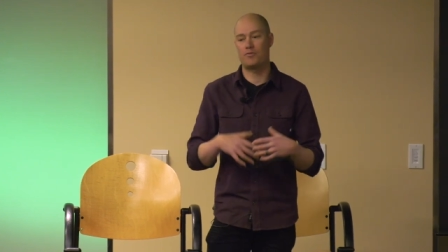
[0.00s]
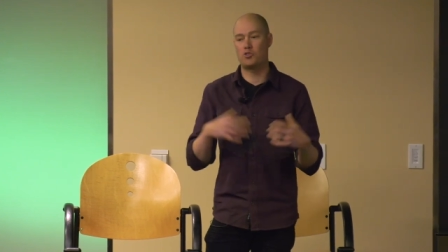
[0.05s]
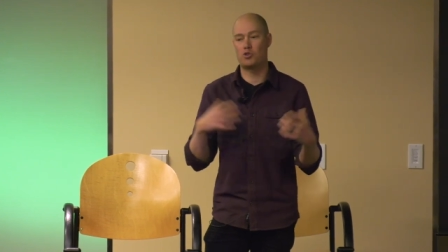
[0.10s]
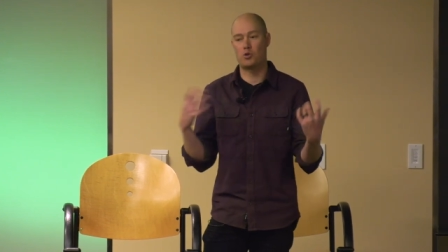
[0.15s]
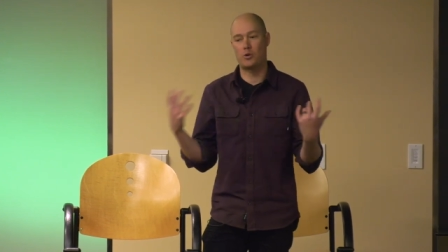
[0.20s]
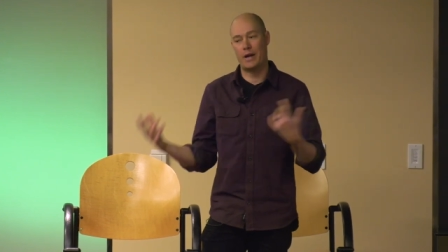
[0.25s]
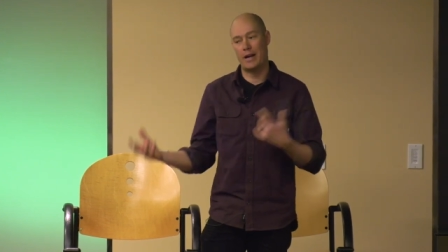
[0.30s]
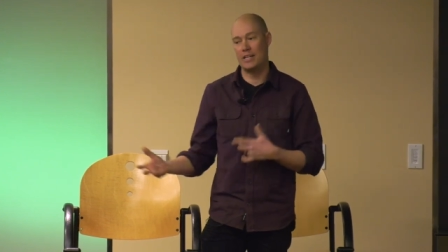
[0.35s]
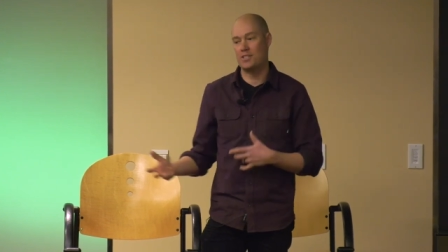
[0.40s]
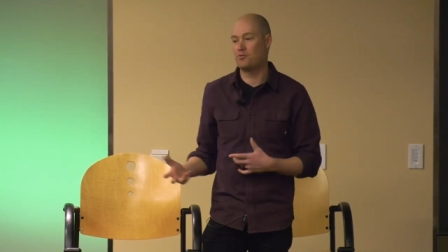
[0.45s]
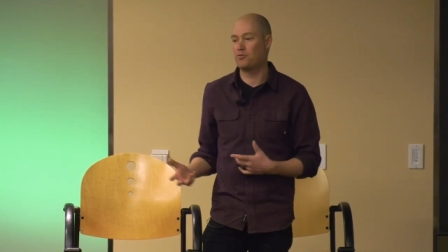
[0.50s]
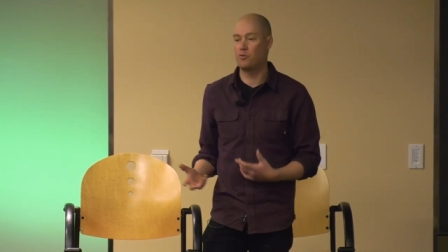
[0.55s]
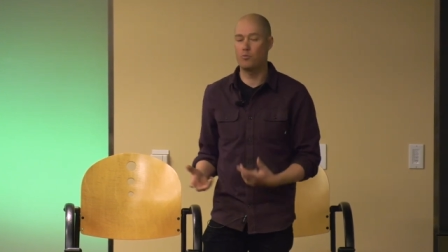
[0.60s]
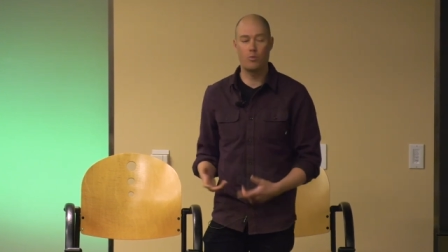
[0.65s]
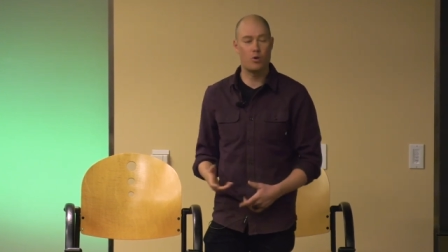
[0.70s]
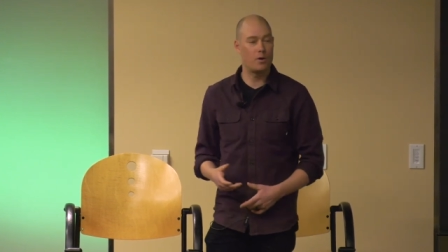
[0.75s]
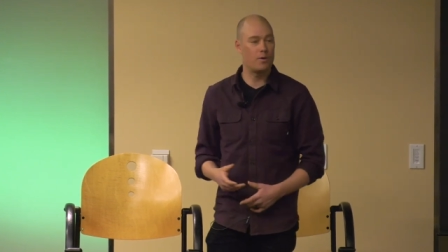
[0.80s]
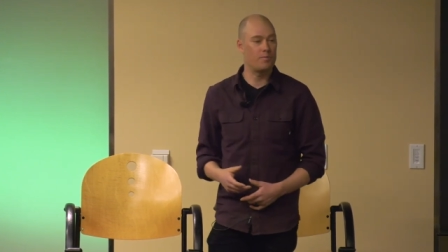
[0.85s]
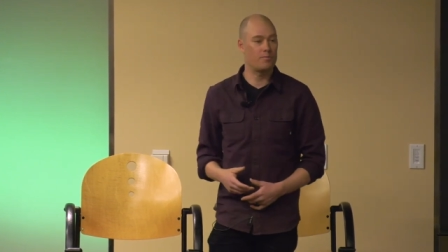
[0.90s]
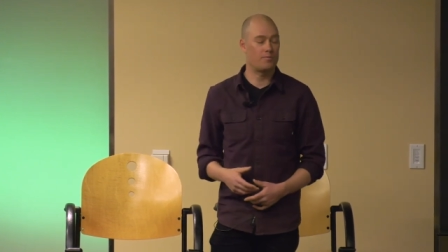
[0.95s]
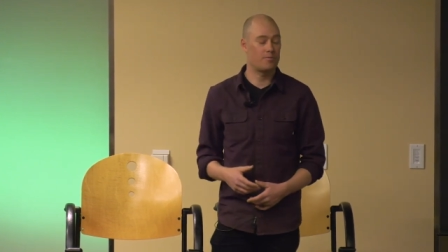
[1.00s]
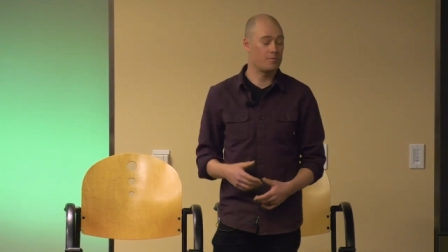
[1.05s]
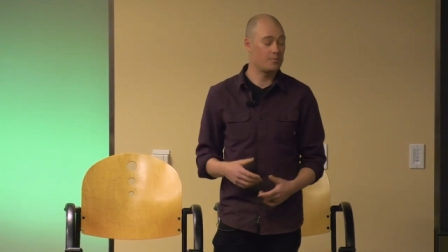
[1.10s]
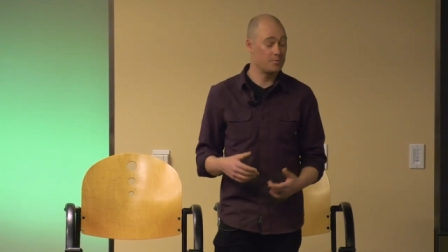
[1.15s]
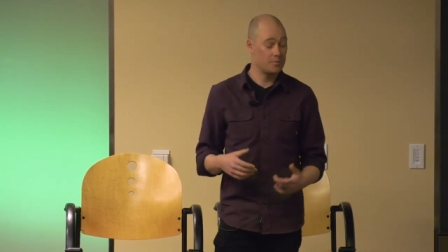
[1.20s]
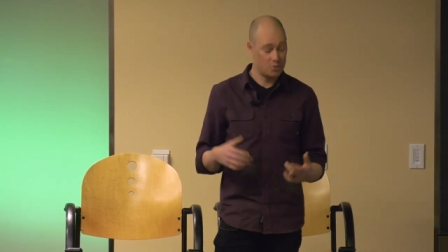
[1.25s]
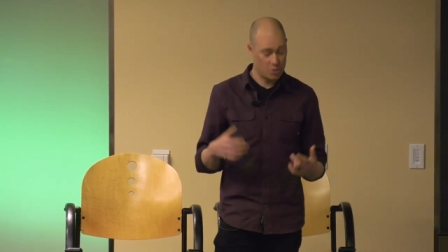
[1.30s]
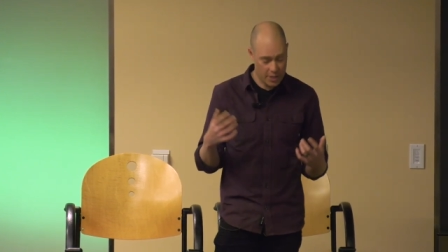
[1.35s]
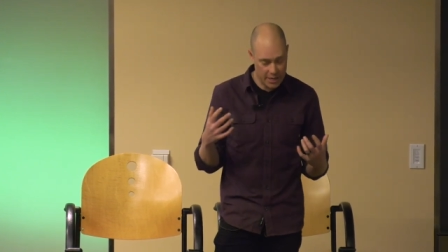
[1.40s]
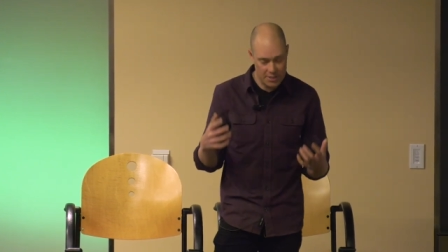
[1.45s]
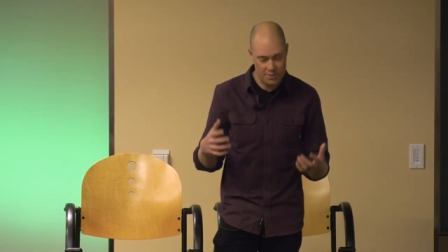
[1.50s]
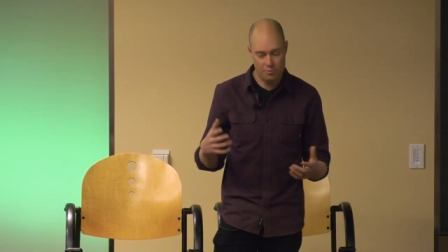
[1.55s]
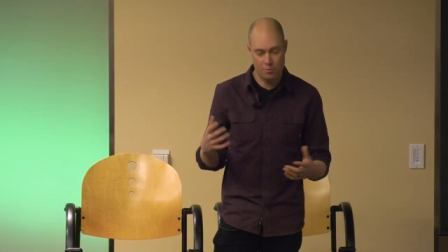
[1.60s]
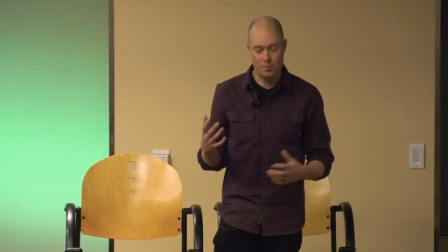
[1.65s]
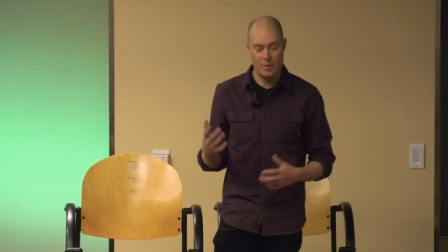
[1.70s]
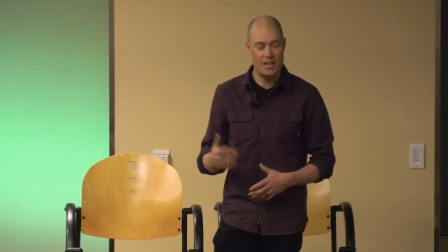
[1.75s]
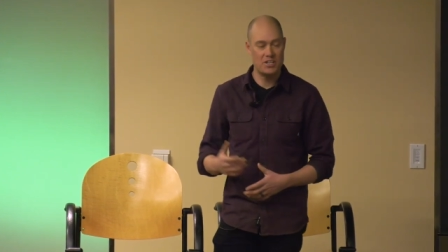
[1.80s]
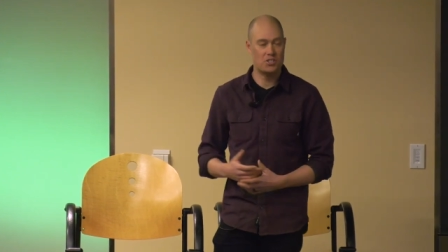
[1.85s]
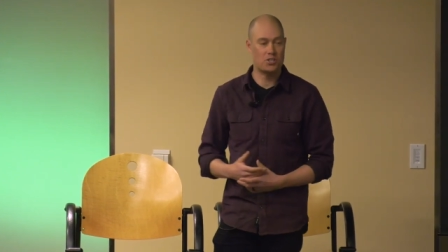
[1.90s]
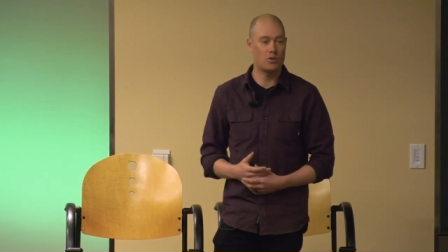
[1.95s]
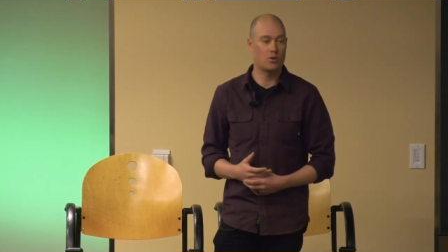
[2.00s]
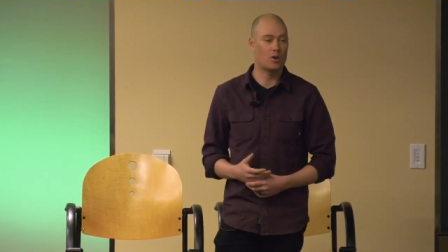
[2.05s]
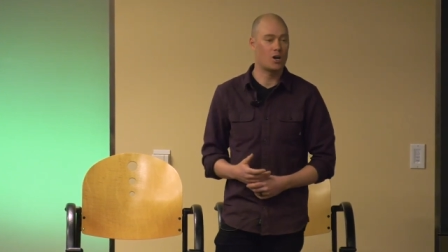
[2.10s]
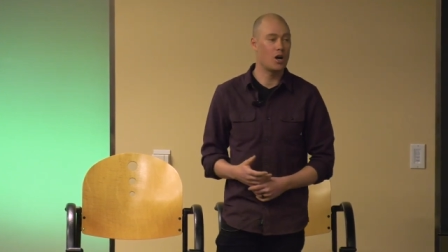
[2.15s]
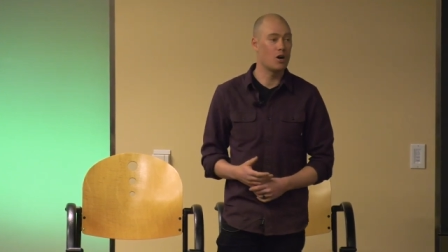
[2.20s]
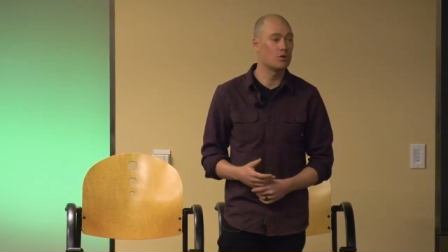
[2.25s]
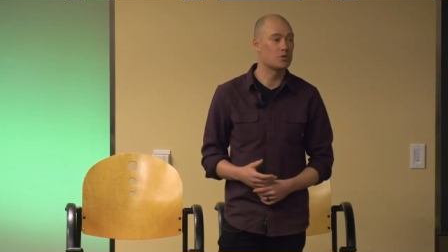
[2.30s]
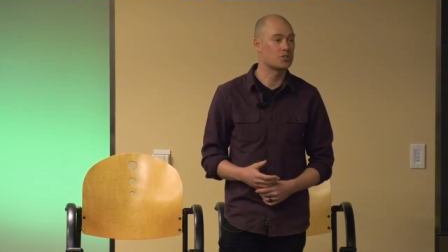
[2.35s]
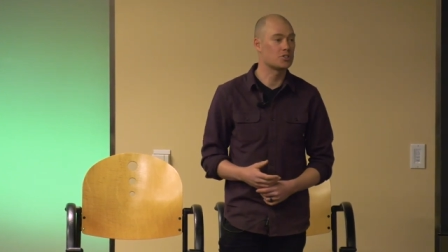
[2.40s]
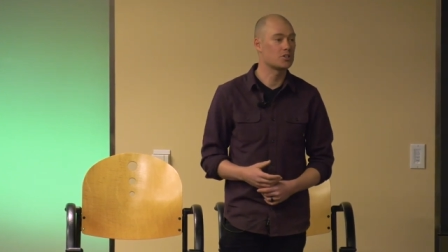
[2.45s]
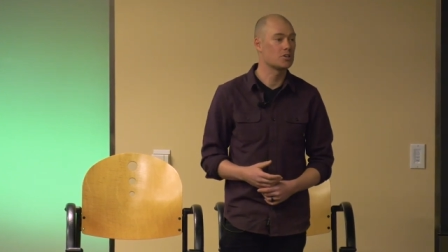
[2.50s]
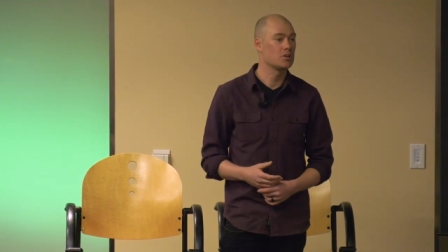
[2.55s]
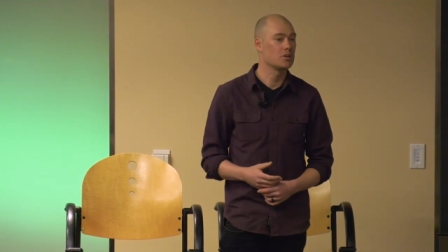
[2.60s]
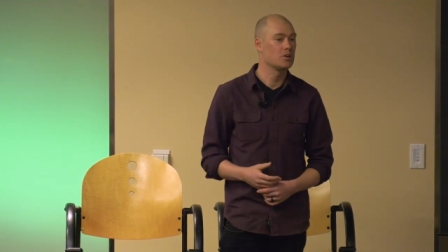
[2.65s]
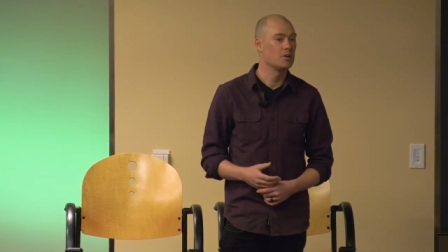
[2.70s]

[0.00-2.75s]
of transformational coach.